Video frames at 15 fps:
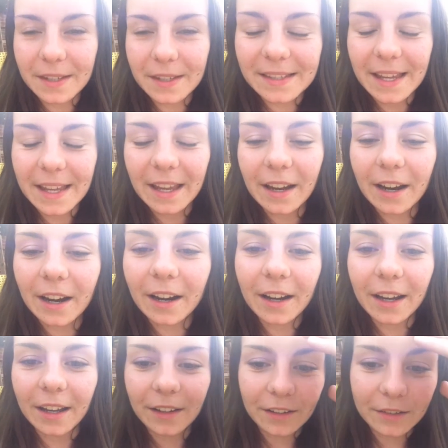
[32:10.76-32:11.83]
air
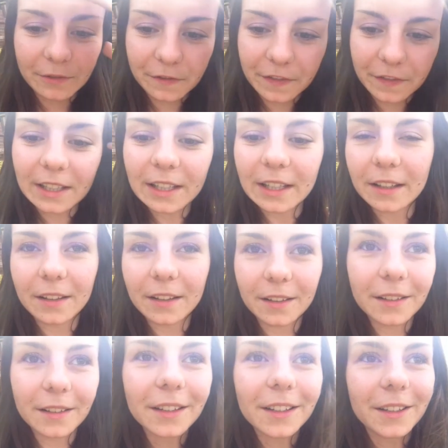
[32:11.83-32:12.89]
and
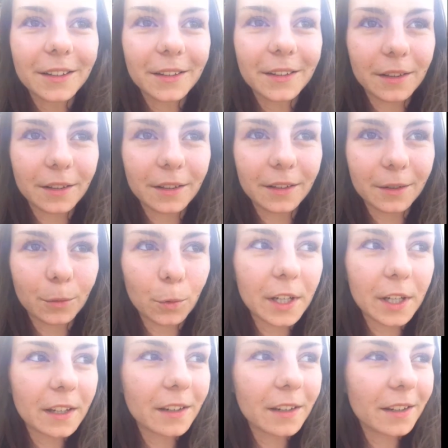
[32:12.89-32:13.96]
feeling the
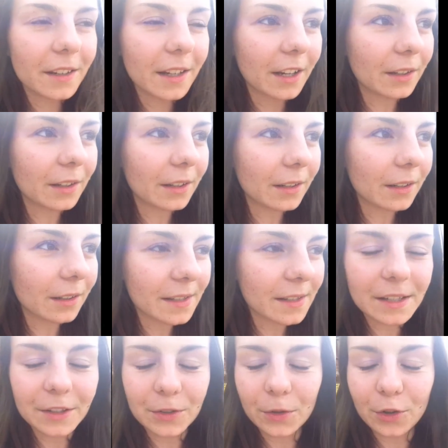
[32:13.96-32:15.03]
wind and
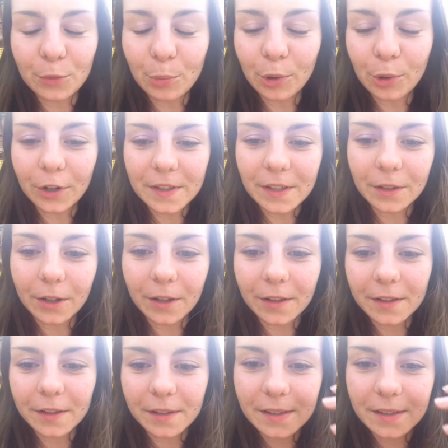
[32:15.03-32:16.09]
listening to the birds and all
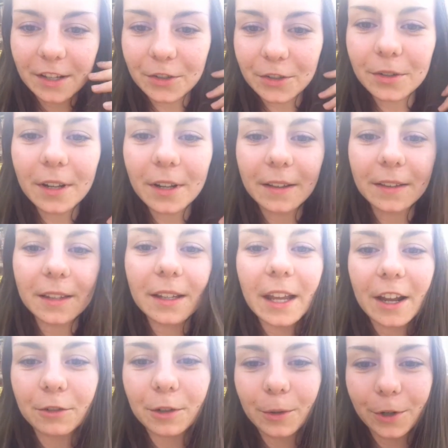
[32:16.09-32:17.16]
this. I think
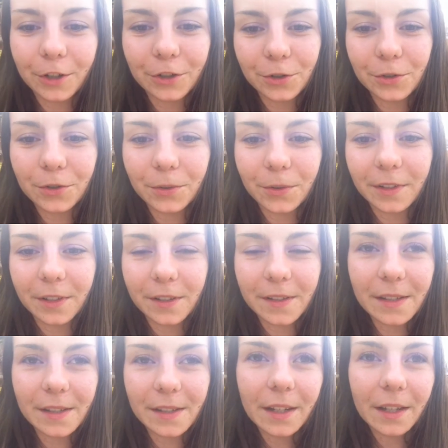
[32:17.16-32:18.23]
everyone should do
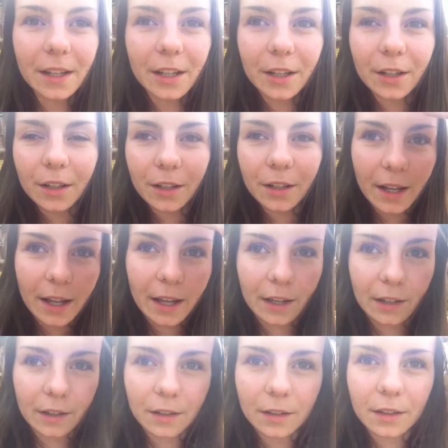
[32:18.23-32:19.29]
this
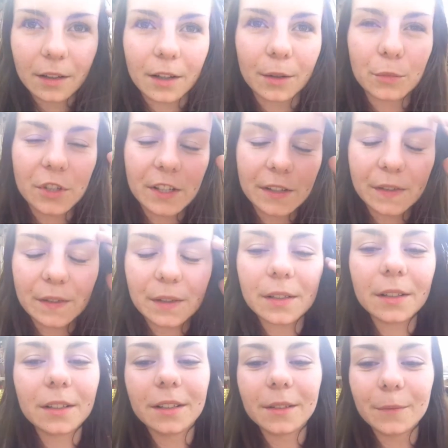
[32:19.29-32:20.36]
and just
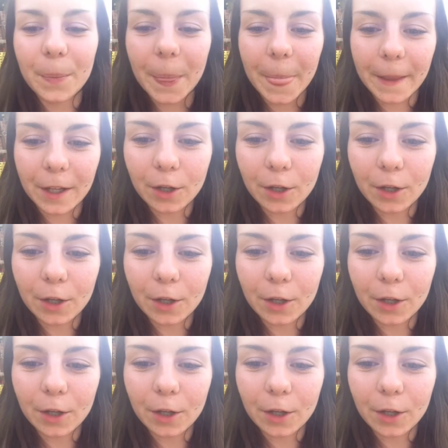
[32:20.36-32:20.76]
go